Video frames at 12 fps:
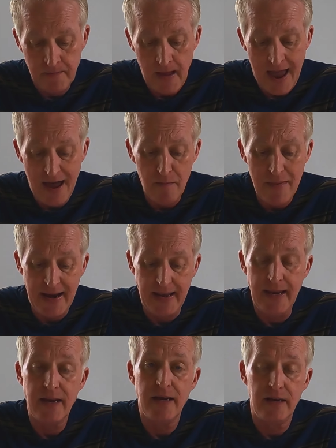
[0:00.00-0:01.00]
How
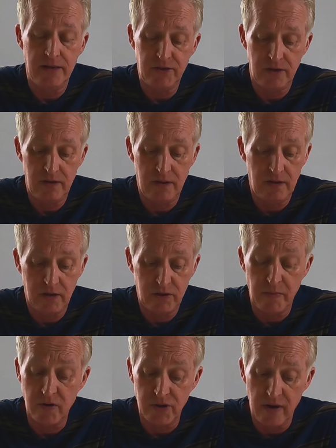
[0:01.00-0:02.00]
many is uh, I
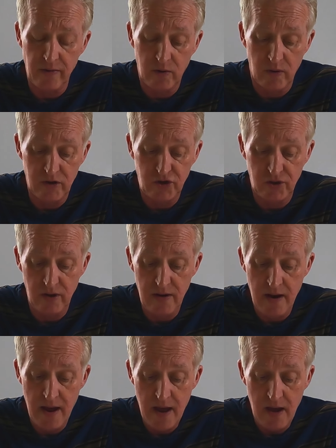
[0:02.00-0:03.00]
suppose another question.